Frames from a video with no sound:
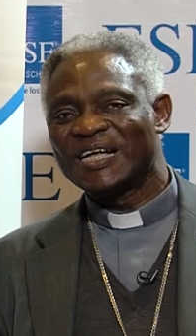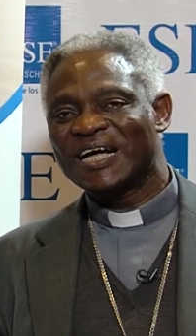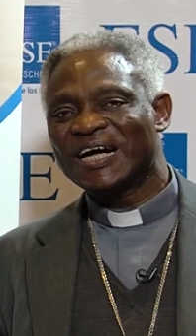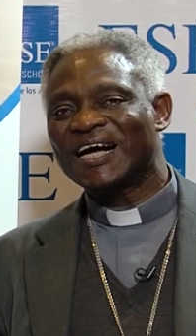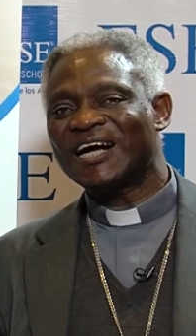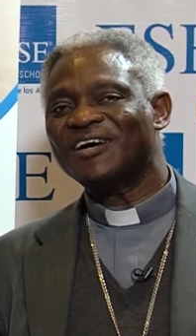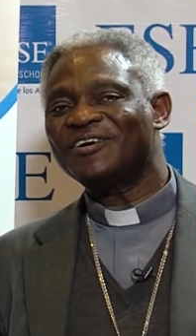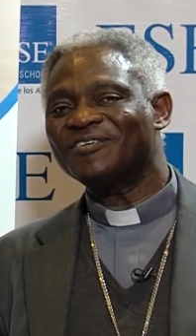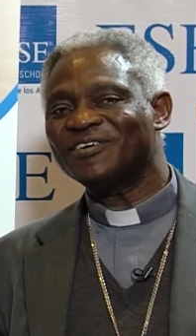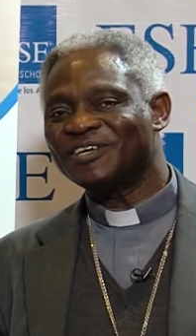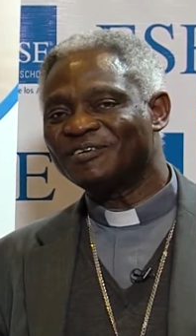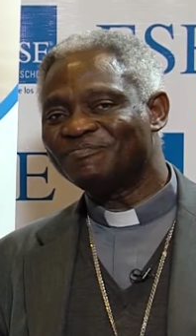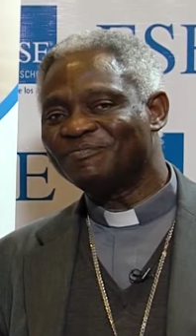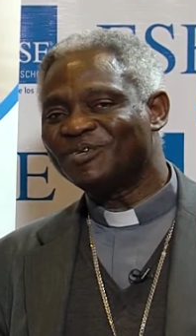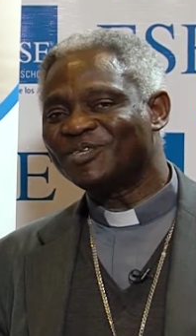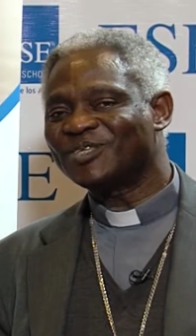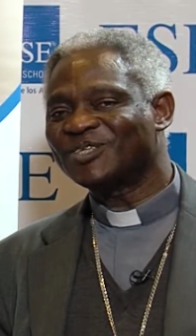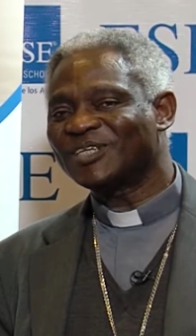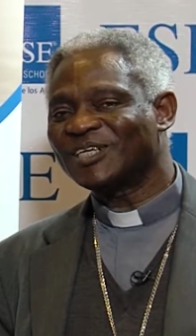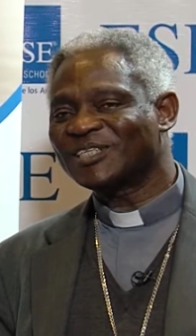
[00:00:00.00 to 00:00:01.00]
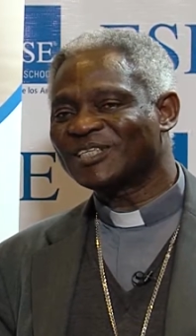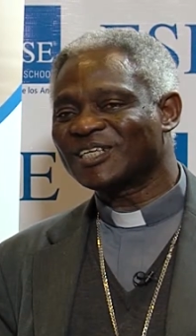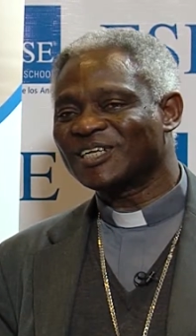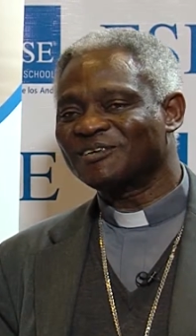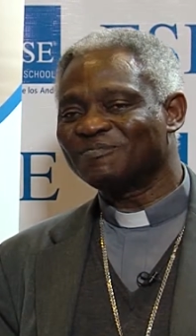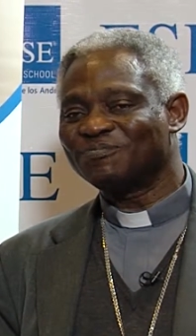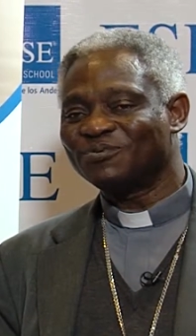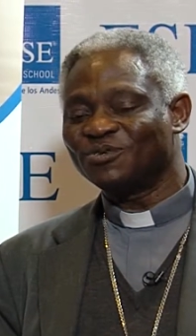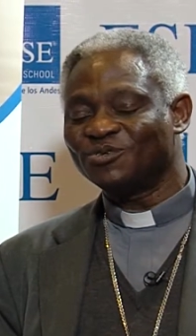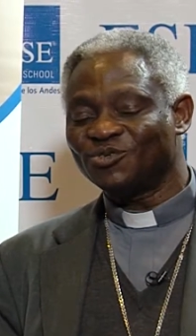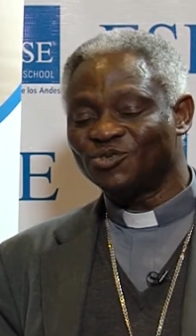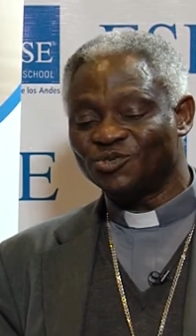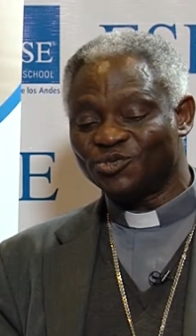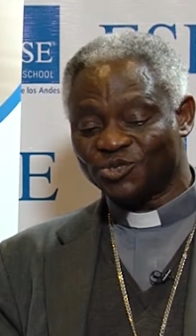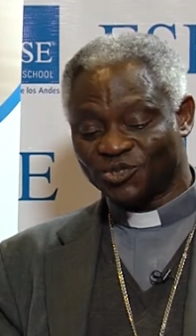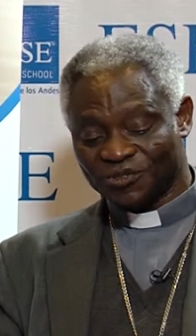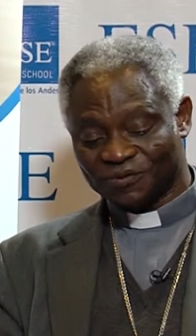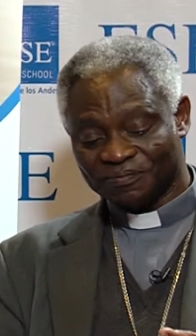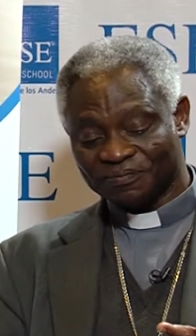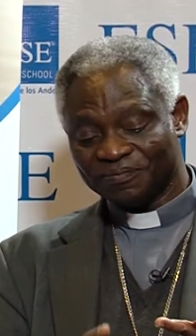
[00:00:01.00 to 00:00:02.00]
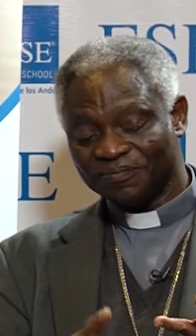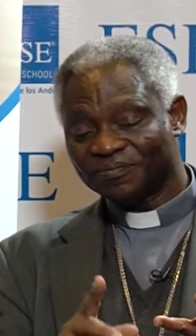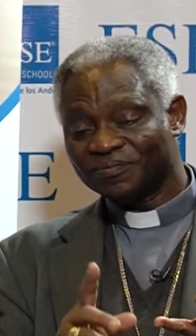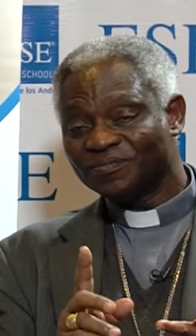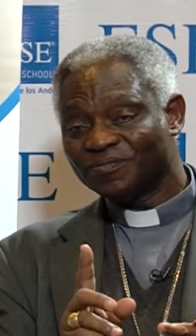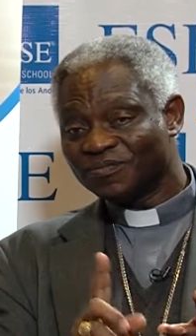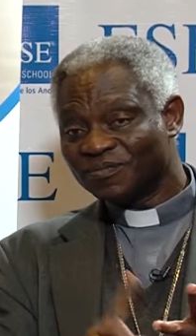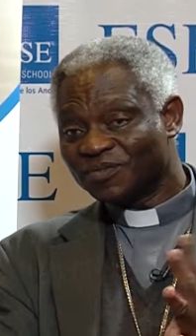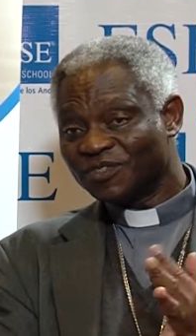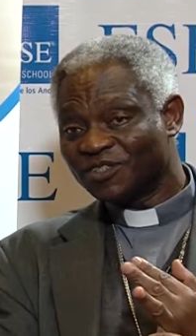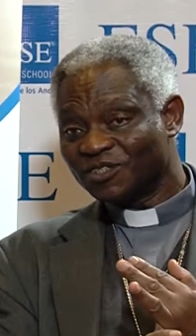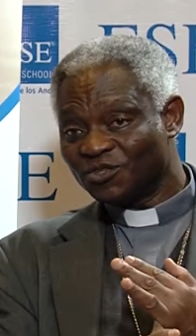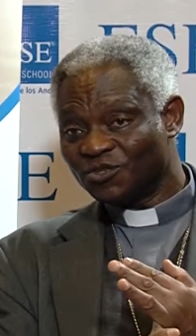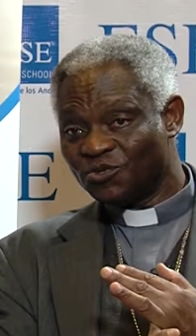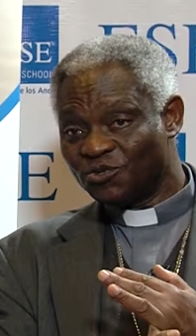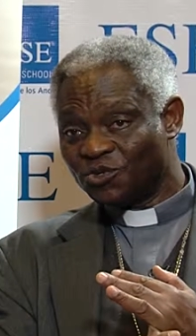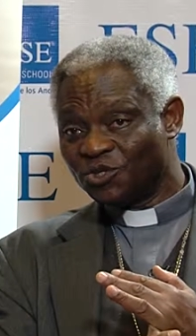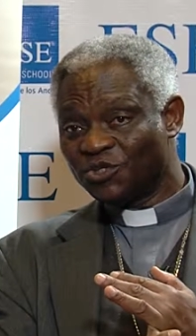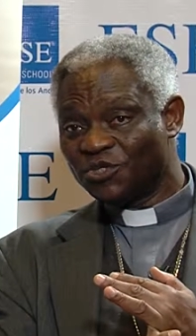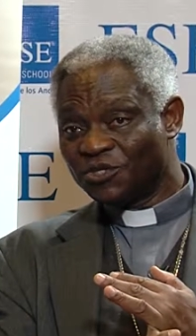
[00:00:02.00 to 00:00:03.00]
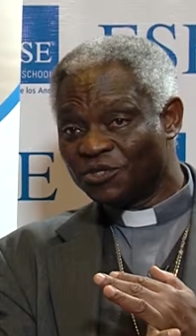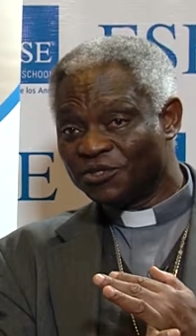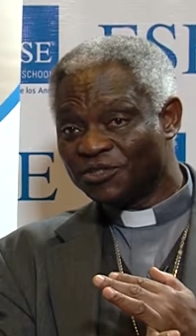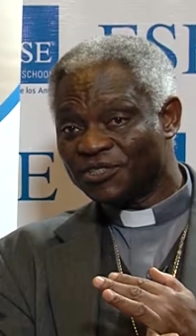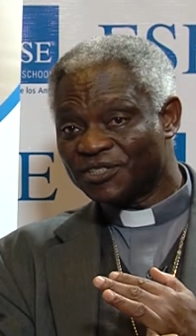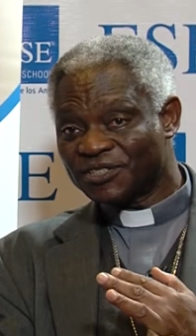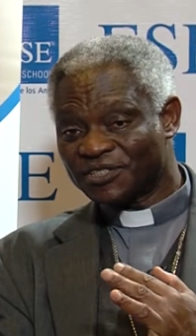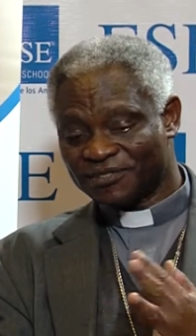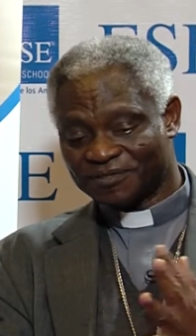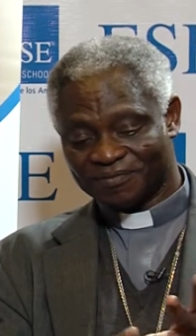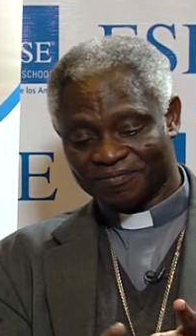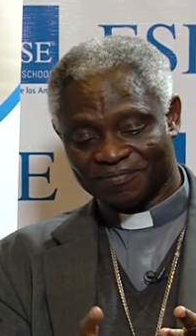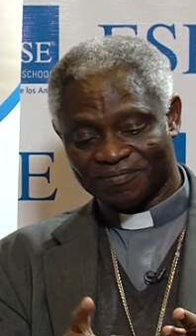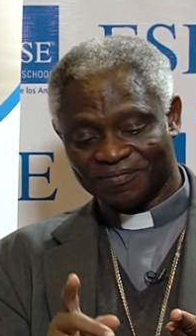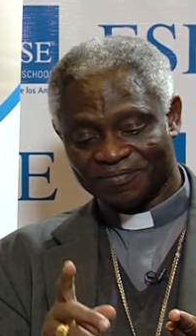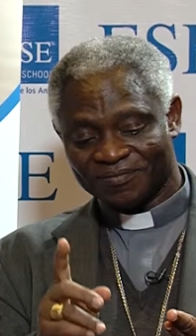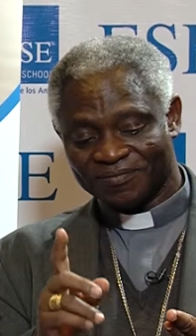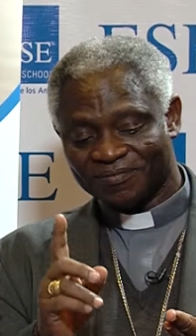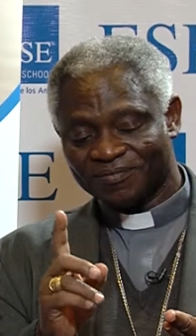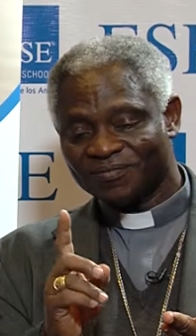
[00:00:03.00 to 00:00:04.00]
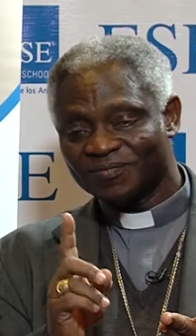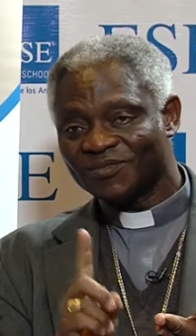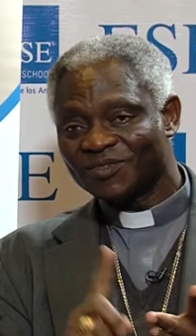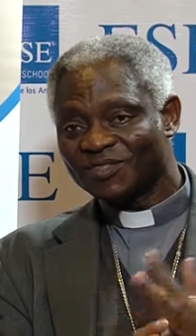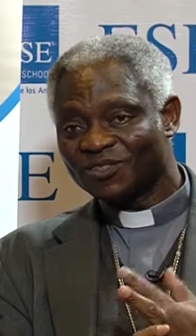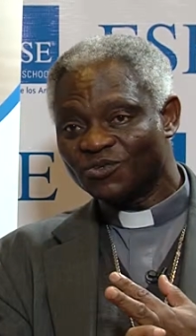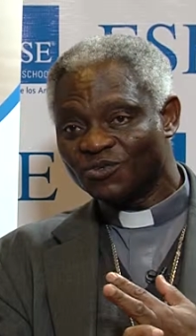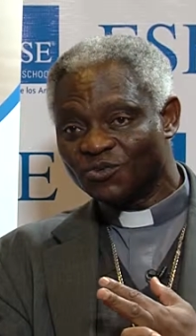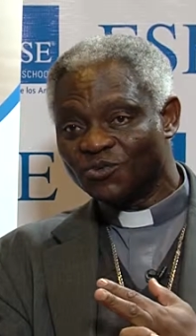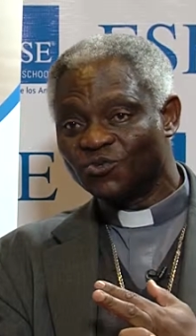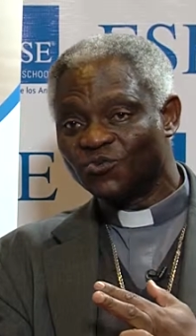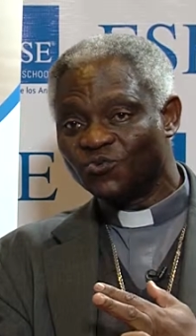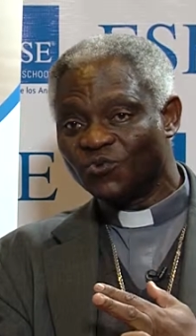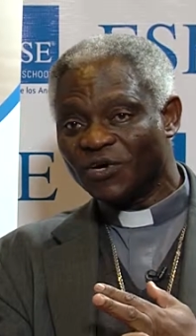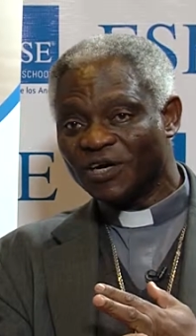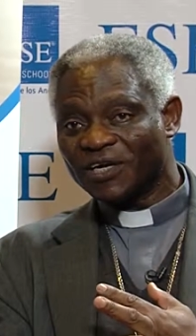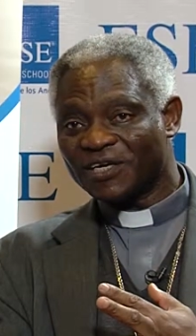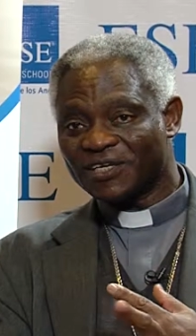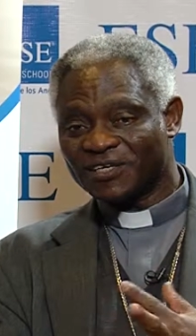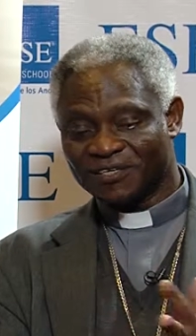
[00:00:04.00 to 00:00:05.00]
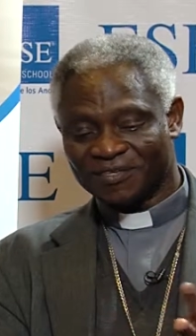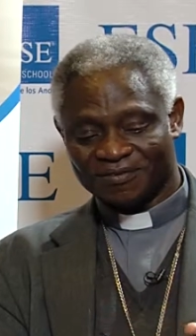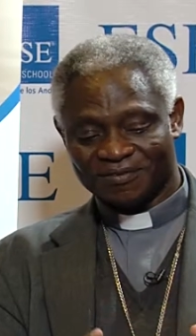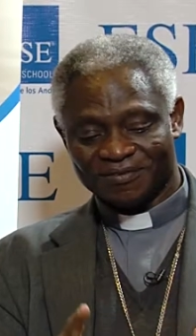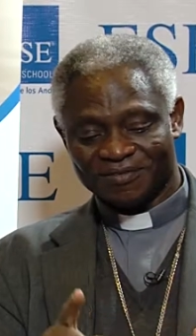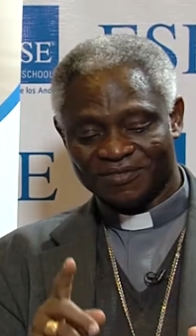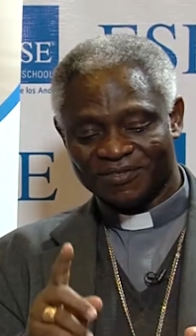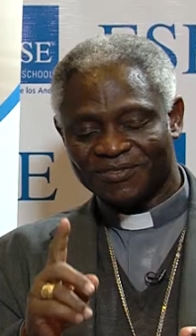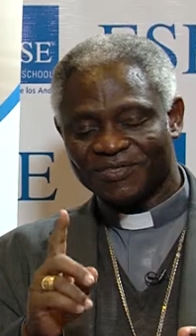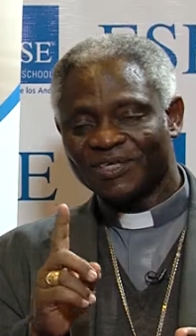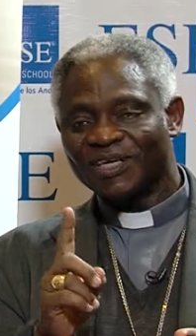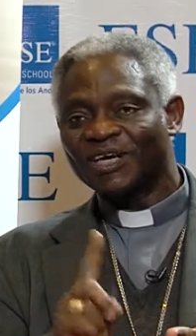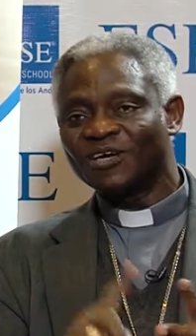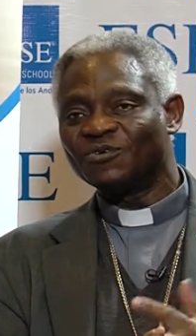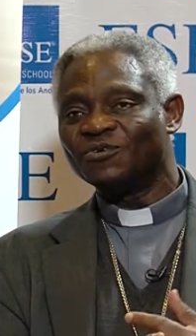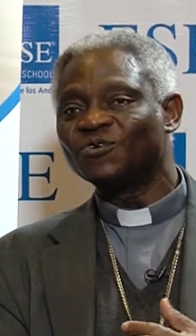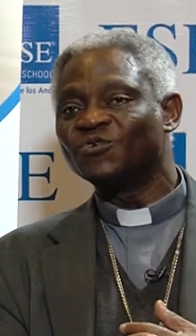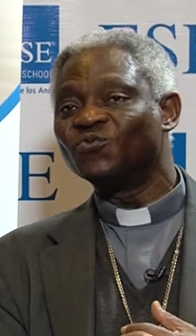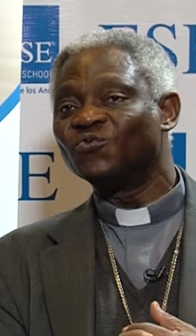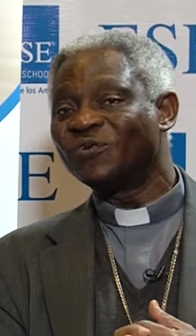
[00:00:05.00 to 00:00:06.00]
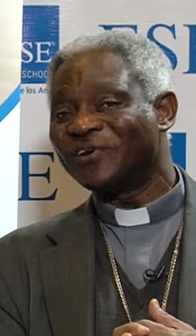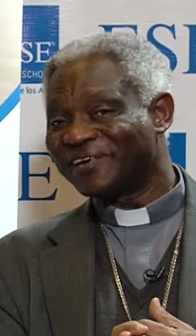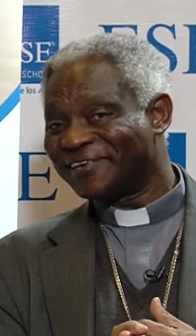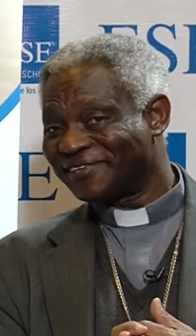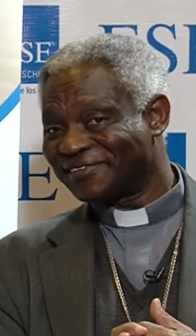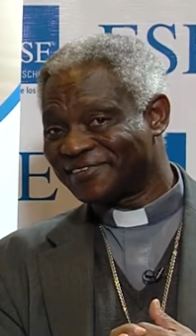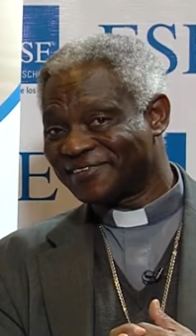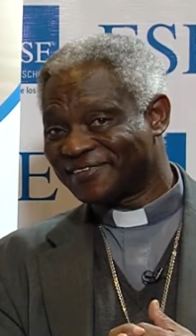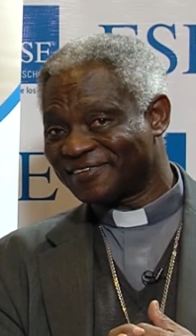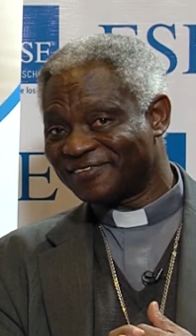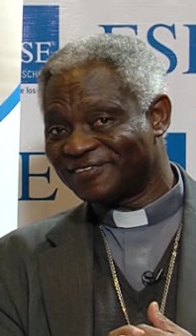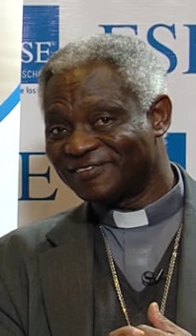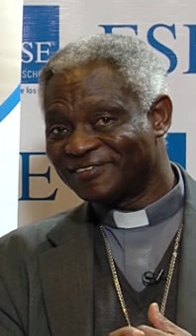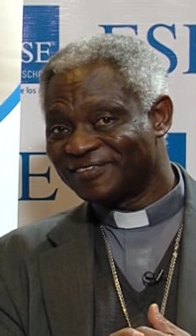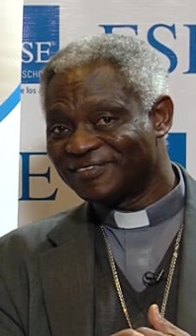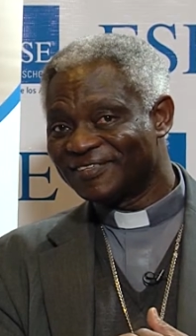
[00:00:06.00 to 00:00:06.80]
How a business can produce good goods, good work, and good wealth.